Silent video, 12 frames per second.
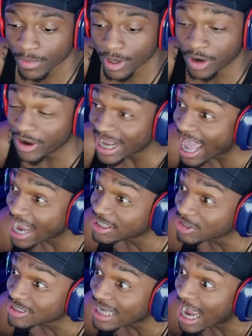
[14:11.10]
good
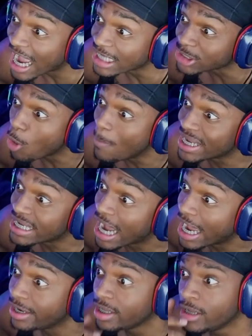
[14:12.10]
exercise. Oh my
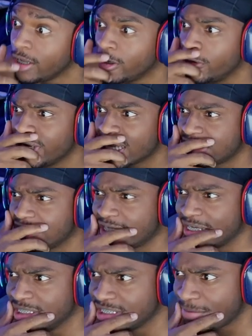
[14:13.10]
god. Good
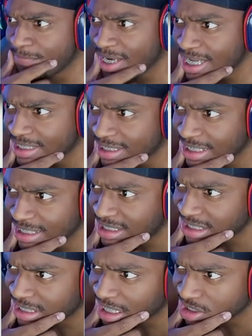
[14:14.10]
exercise. Does that mean he's he's
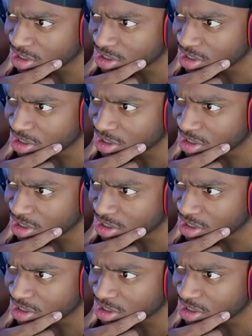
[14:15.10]
just getting